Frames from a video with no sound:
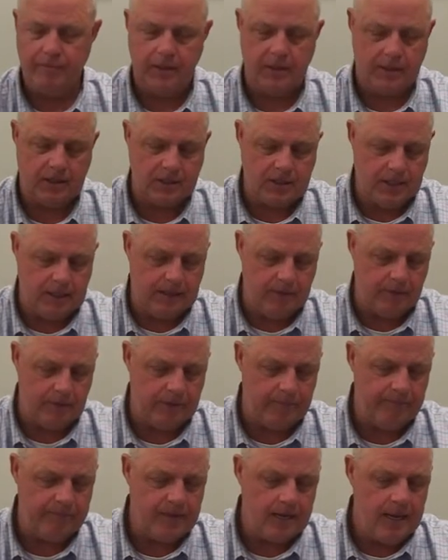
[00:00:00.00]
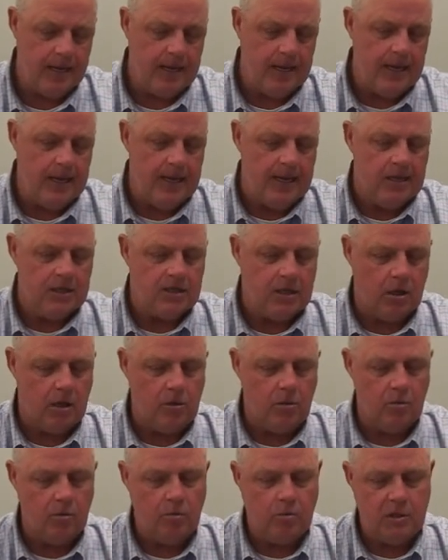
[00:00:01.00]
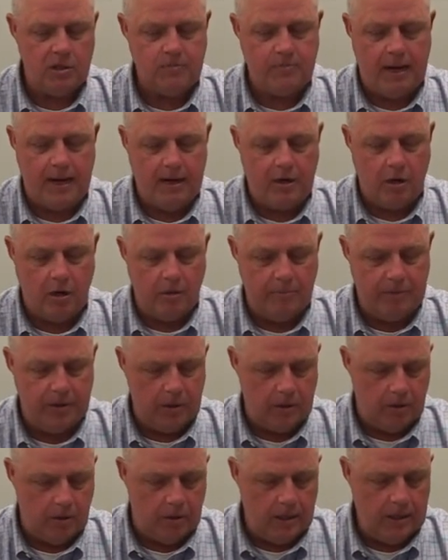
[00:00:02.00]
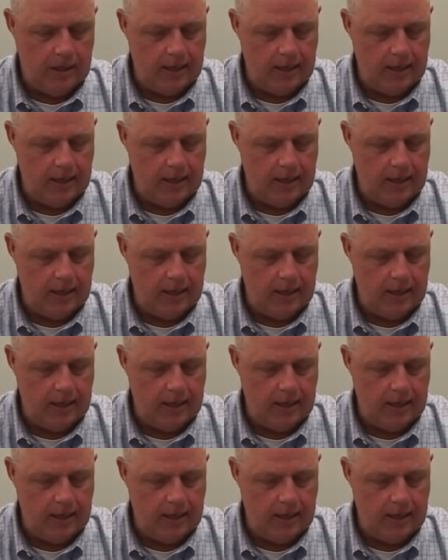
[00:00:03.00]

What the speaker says: etc. So what does bicarb do?